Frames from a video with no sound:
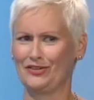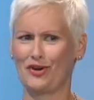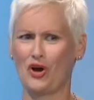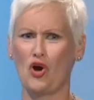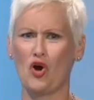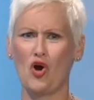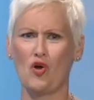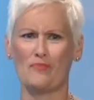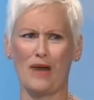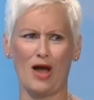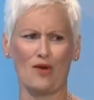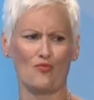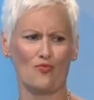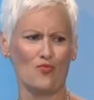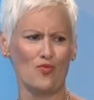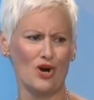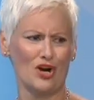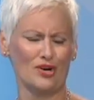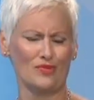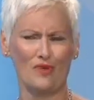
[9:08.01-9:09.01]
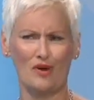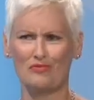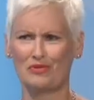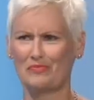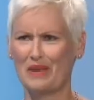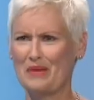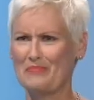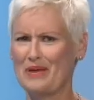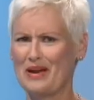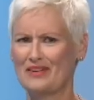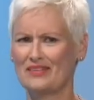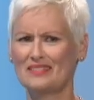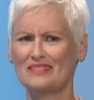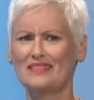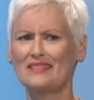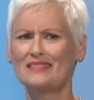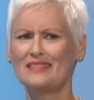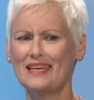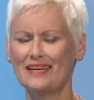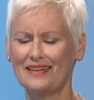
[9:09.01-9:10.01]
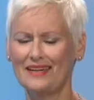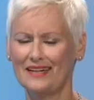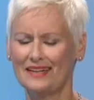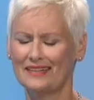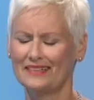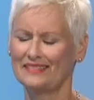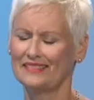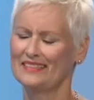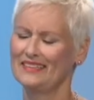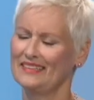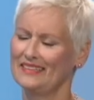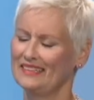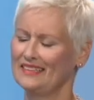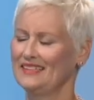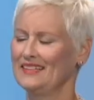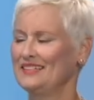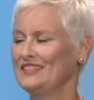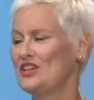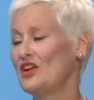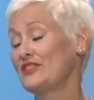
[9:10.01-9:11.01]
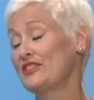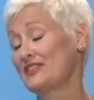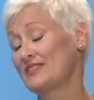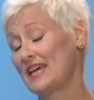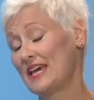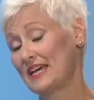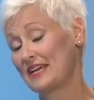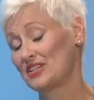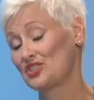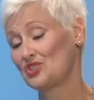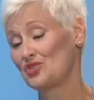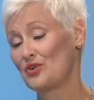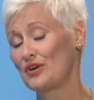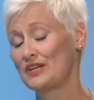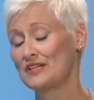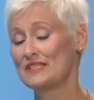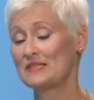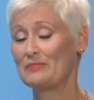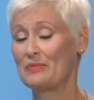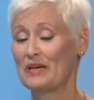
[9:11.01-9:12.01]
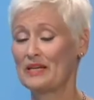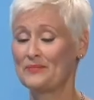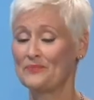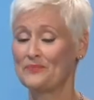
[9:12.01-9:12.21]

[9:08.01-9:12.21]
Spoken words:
and you go, oh my word, what were my parents thinking? Not that they had a choice. But.